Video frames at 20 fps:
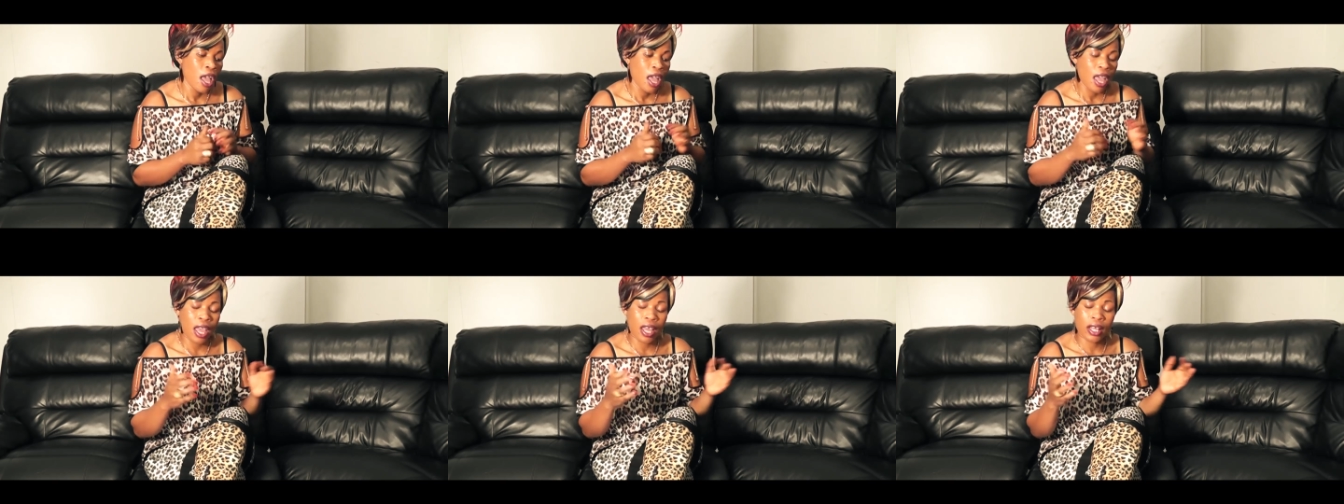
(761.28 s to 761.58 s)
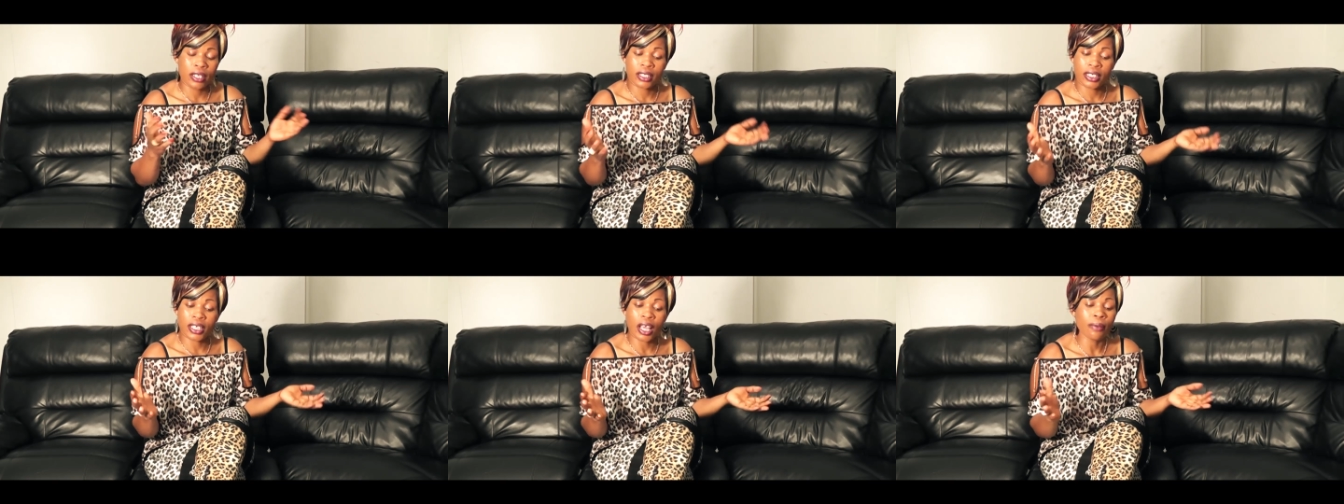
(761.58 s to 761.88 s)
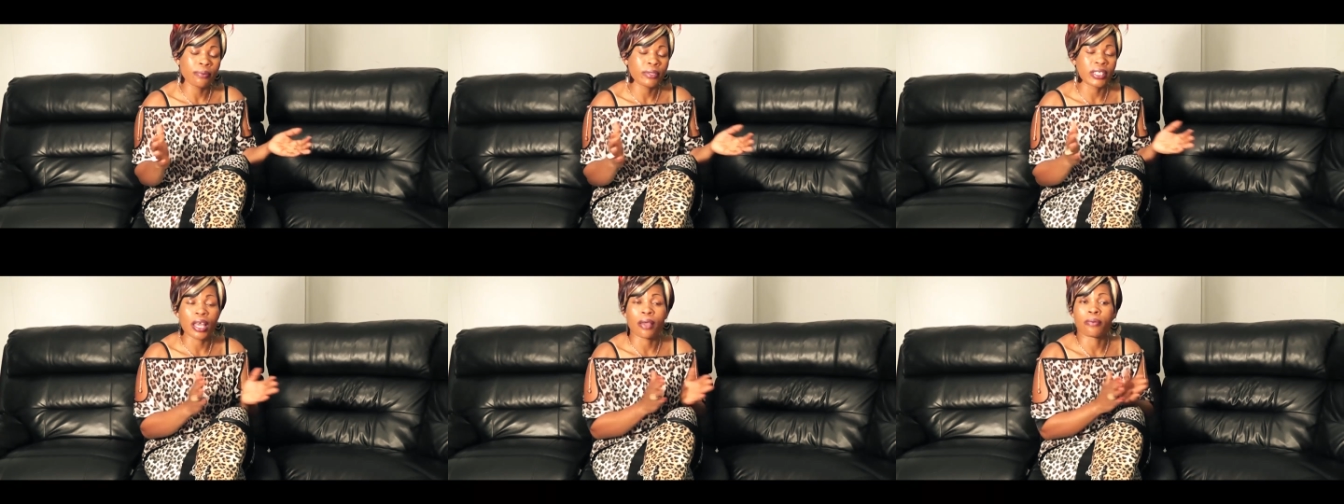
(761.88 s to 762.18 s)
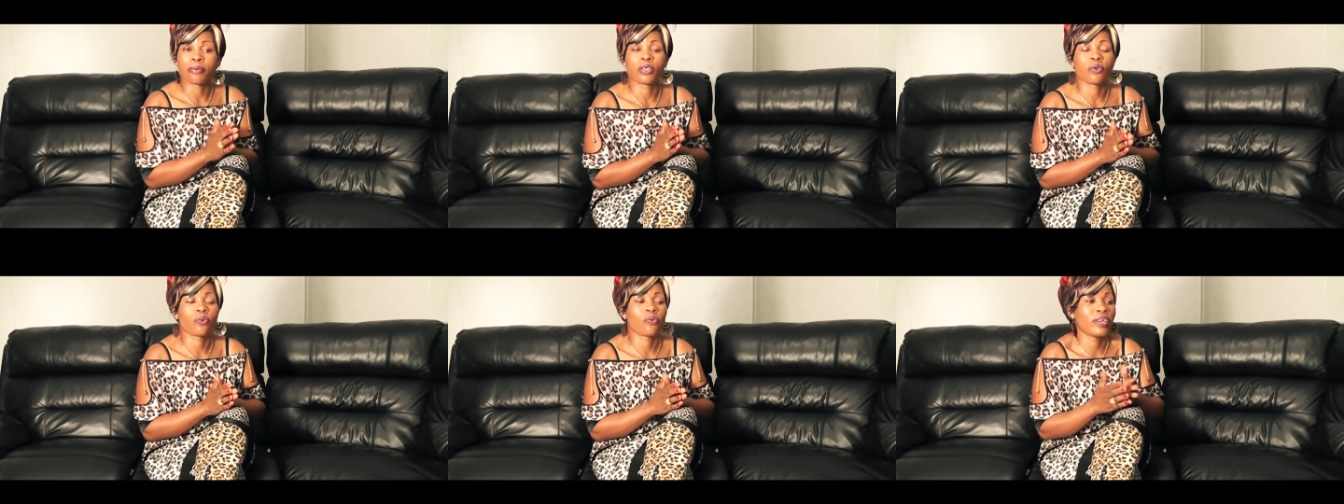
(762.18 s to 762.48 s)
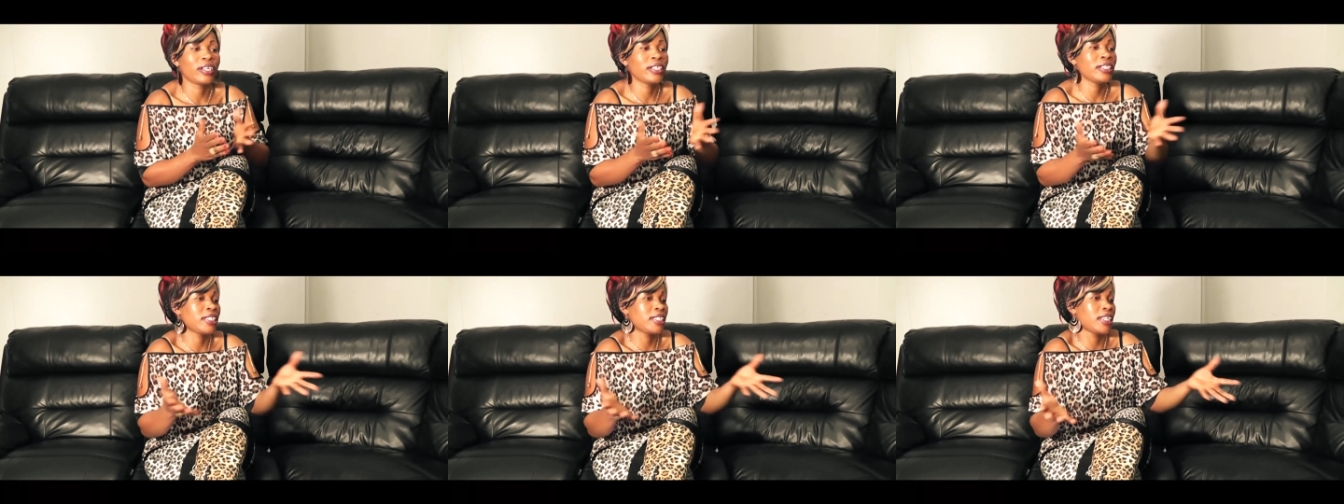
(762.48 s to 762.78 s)
And sometimes you
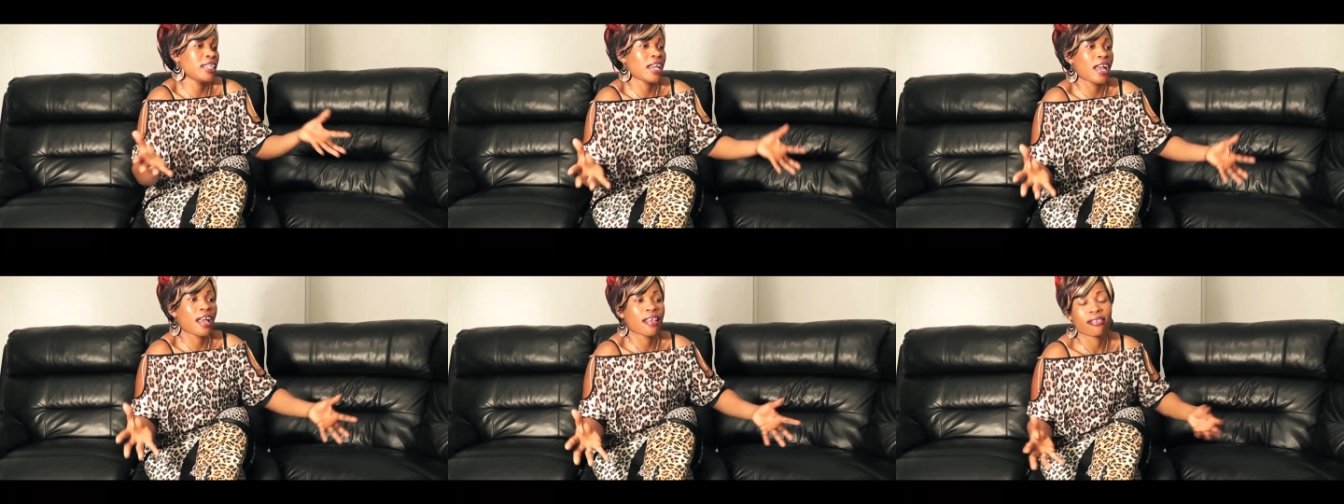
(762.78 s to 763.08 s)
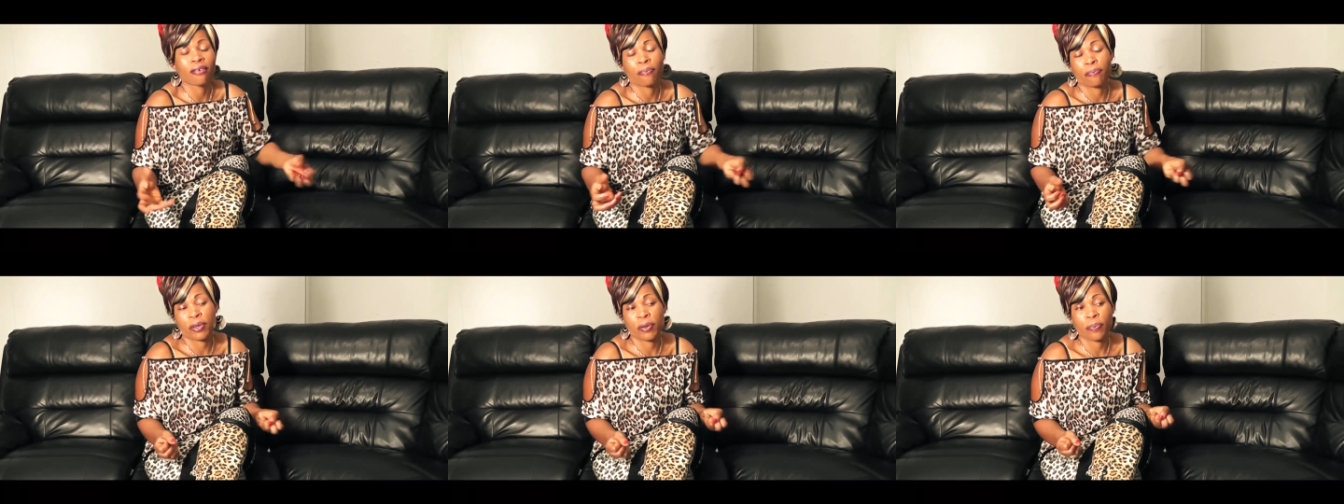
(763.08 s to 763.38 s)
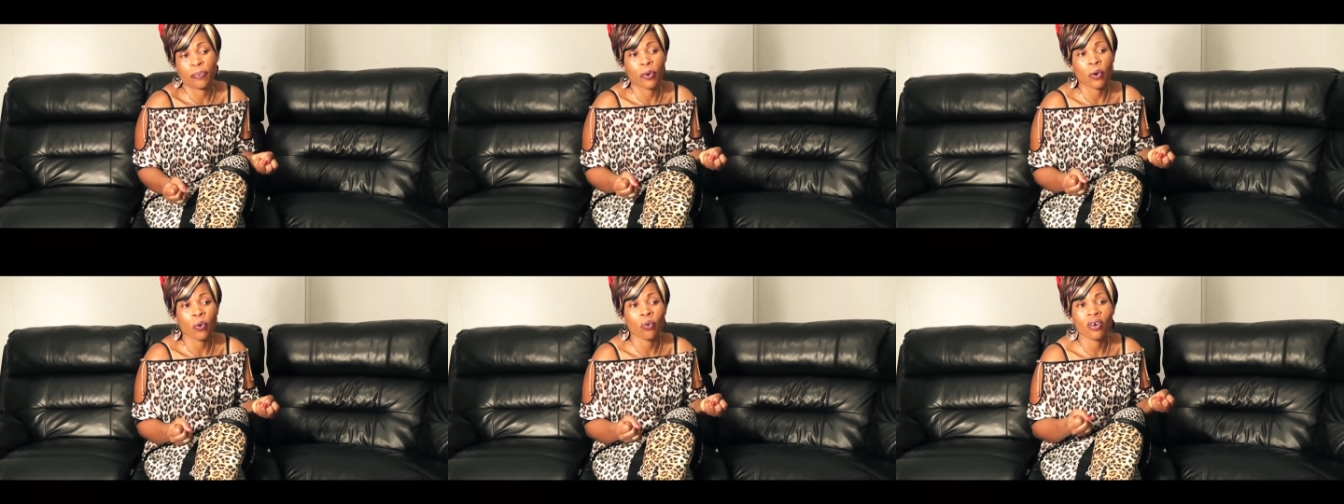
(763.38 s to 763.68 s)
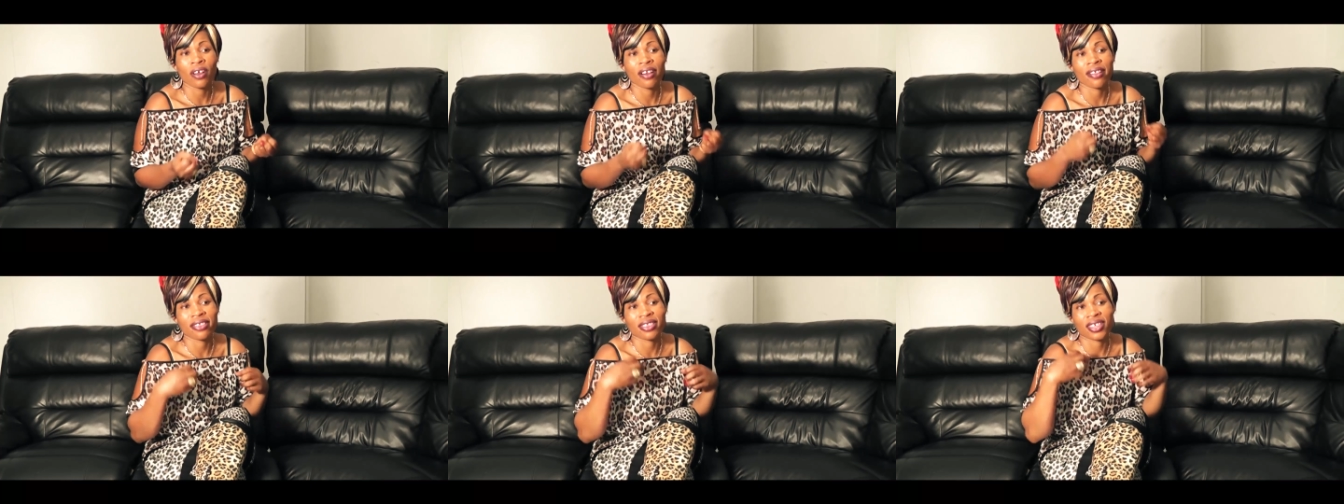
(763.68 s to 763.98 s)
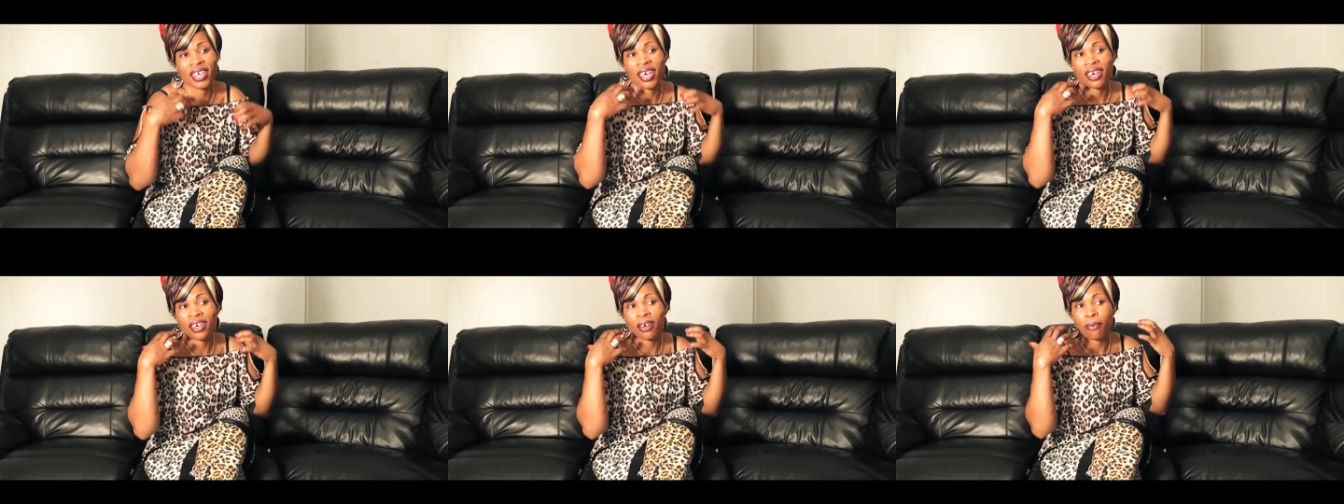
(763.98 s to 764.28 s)
will see other people will
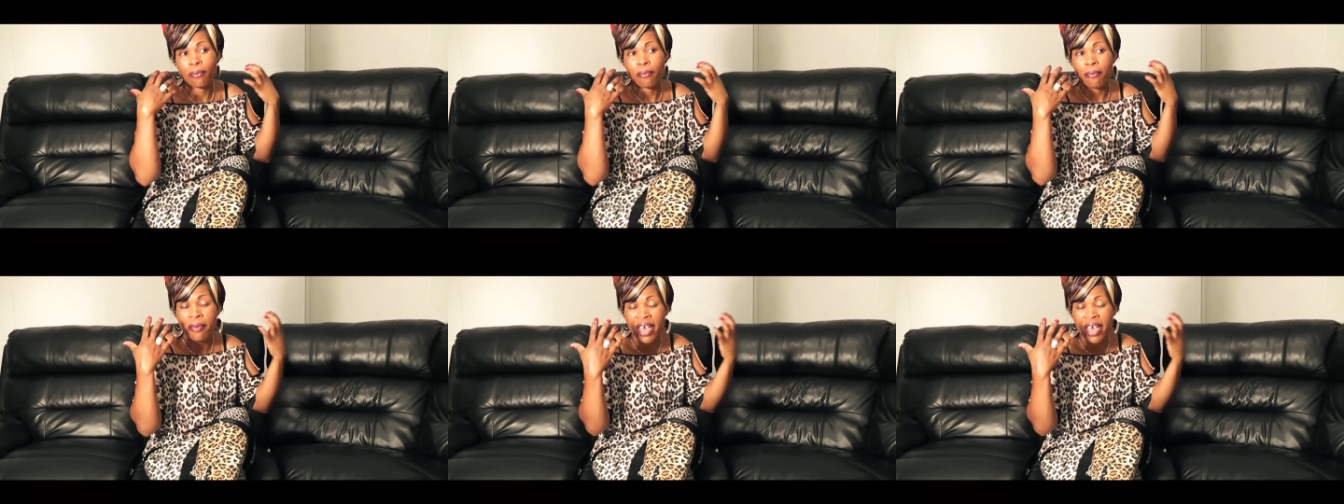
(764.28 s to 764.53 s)
think